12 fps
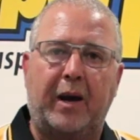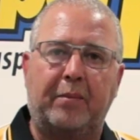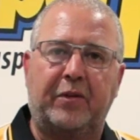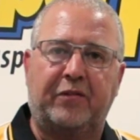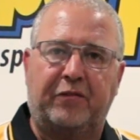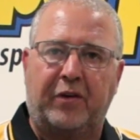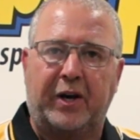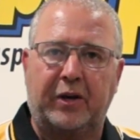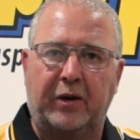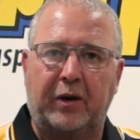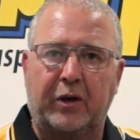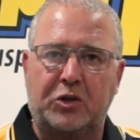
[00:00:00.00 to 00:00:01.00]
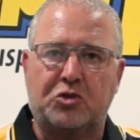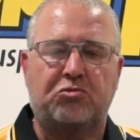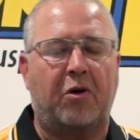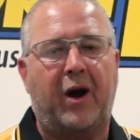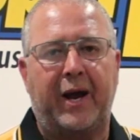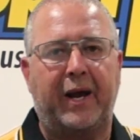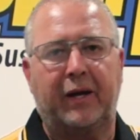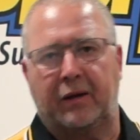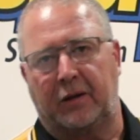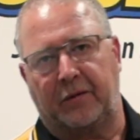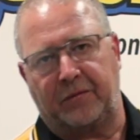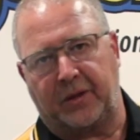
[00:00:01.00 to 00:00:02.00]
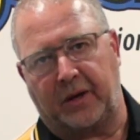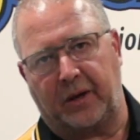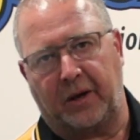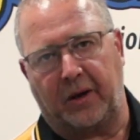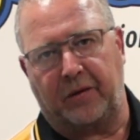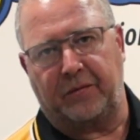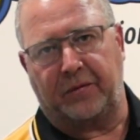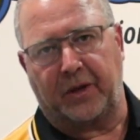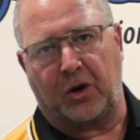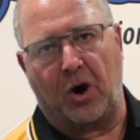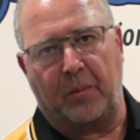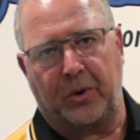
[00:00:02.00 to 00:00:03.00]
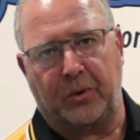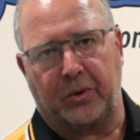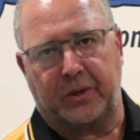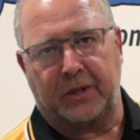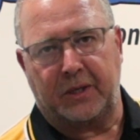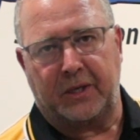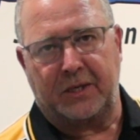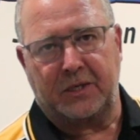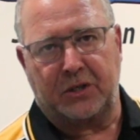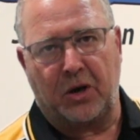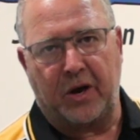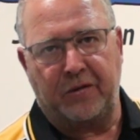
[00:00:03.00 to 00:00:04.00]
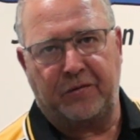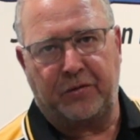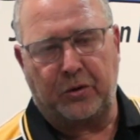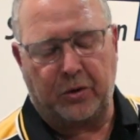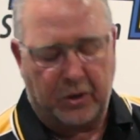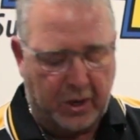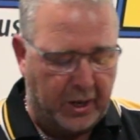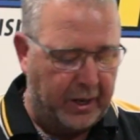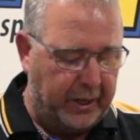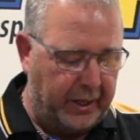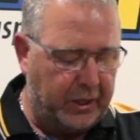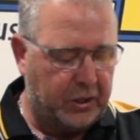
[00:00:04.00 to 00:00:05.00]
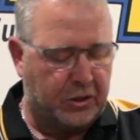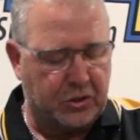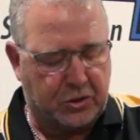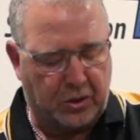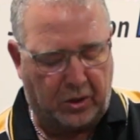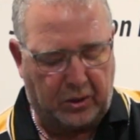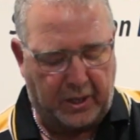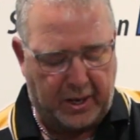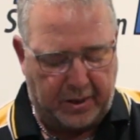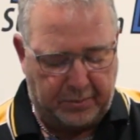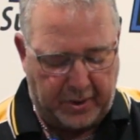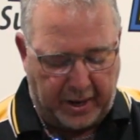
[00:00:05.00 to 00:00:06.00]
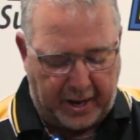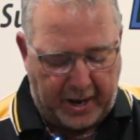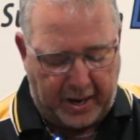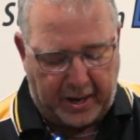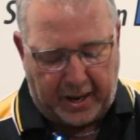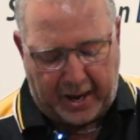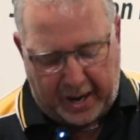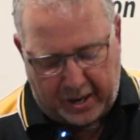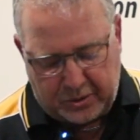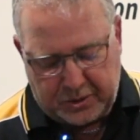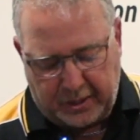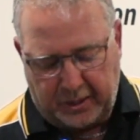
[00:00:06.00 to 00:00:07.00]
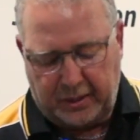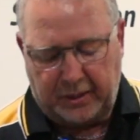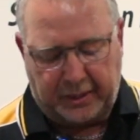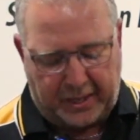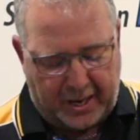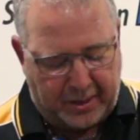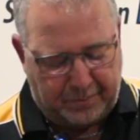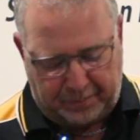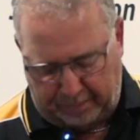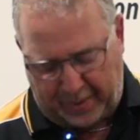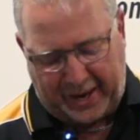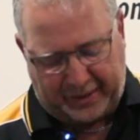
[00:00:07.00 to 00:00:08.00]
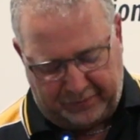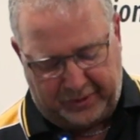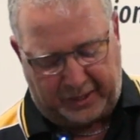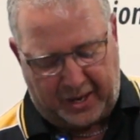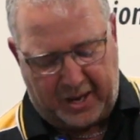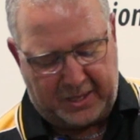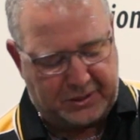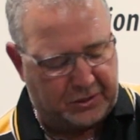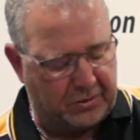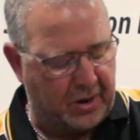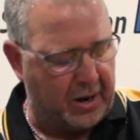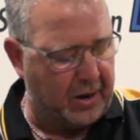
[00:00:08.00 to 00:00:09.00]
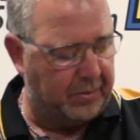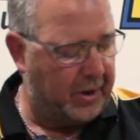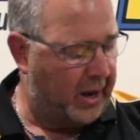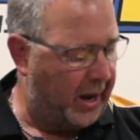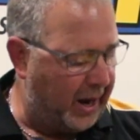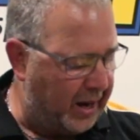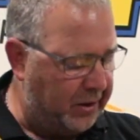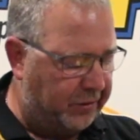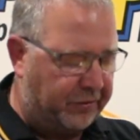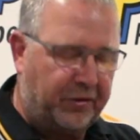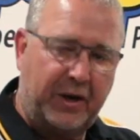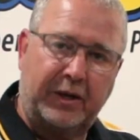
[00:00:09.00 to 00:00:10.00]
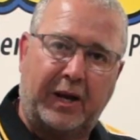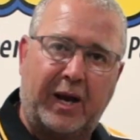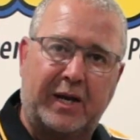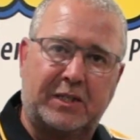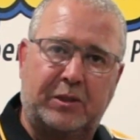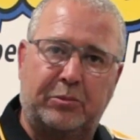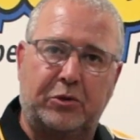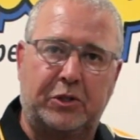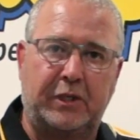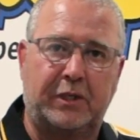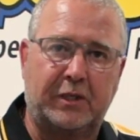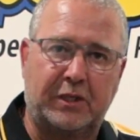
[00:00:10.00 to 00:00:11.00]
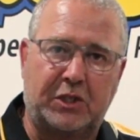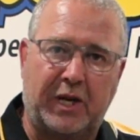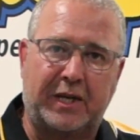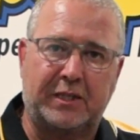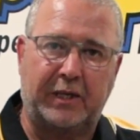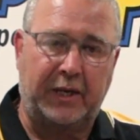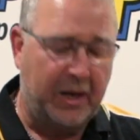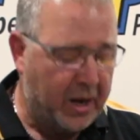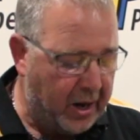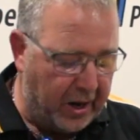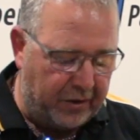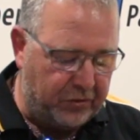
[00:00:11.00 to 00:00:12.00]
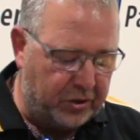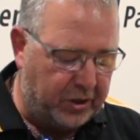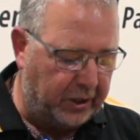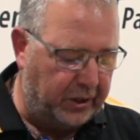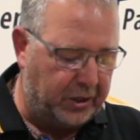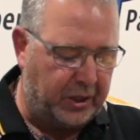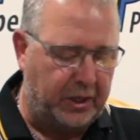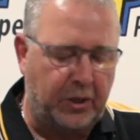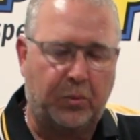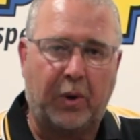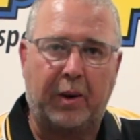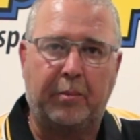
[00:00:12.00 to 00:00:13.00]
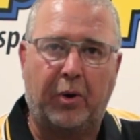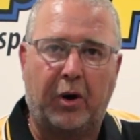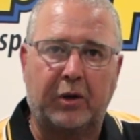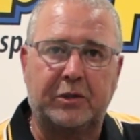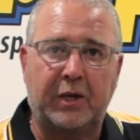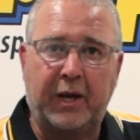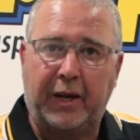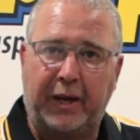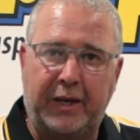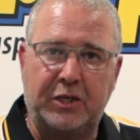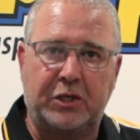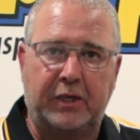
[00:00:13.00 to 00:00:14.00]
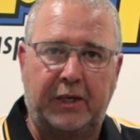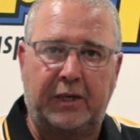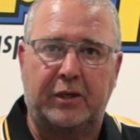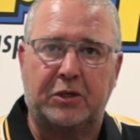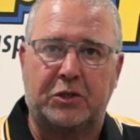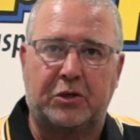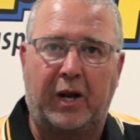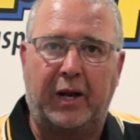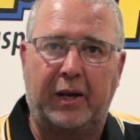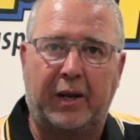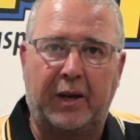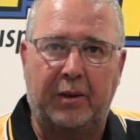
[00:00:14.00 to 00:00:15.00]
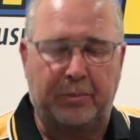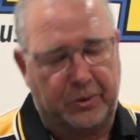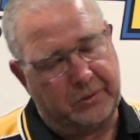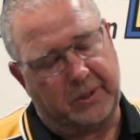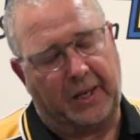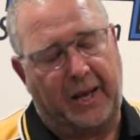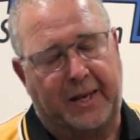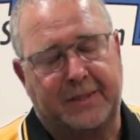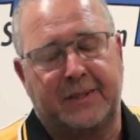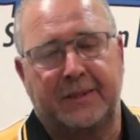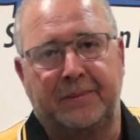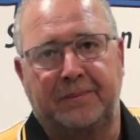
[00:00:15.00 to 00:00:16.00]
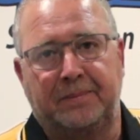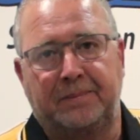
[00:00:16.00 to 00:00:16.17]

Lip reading: up the front triangle of the Commodore that they're designed for. Inner control arm, outer back of the caster arm, and the front caster bush into the chassis. Everything you need in one box. Engineered in Australia and built to last.